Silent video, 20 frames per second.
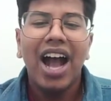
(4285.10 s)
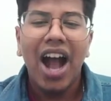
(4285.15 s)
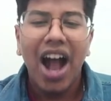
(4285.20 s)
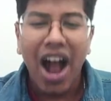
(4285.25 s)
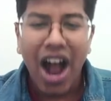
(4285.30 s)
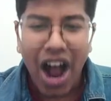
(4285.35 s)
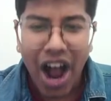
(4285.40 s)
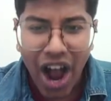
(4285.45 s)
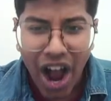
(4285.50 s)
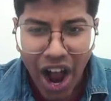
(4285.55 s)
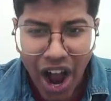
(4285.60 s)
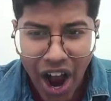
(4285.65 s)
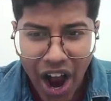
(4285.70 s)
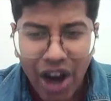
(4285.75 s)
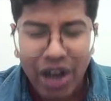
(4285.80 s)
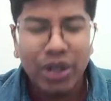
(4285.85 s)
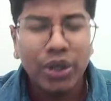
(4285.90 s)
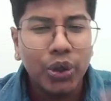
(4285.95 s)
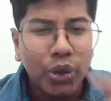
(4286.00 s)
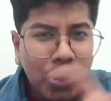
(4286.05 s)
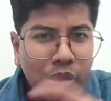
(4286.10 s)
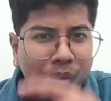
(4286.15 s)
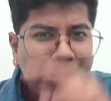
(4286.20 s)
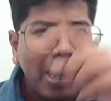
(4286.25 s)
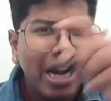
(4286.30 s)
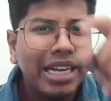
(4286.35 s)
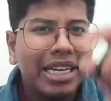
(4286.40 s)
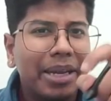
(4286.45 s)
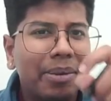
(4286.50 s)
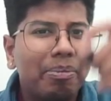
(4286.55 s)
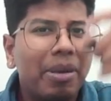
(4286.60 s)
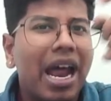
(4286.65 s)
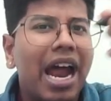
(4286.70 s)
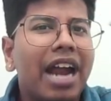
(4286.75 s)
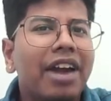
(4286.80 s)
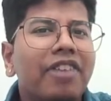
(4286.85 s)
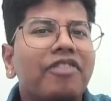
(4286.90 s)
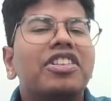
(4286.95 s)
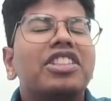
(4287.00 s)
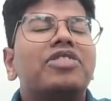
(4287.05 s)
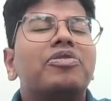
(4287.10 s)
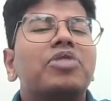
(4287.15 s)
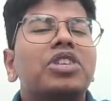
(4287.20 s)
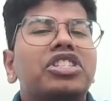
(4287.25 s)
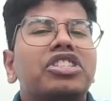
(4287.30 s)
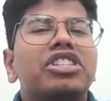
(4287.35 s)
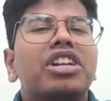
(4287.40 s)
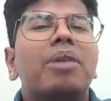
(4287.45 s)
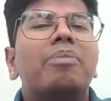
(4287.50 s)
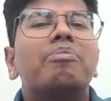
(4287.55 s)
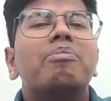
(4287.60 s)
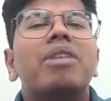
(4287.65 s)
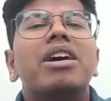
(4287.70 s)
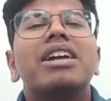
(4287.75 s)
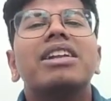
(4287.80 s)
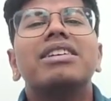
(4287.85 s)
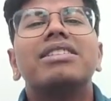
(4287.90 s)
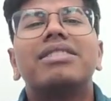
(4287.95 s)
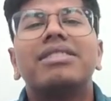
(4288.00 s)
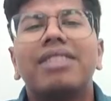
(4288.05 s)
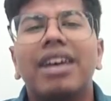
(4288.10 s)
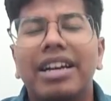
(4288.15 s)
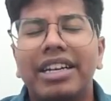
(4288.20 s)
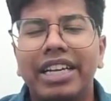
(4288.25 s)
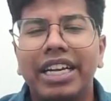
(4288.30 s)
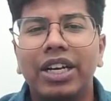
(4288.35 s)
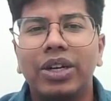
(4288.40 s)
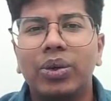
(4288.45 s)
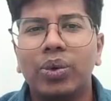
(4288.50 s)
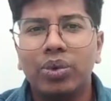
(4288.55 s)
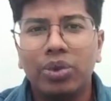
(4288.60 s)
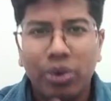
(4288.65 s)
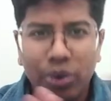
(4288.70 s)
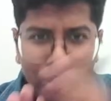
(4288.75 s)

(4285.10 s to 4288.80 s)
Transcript: 2 multiplied with which number is 32?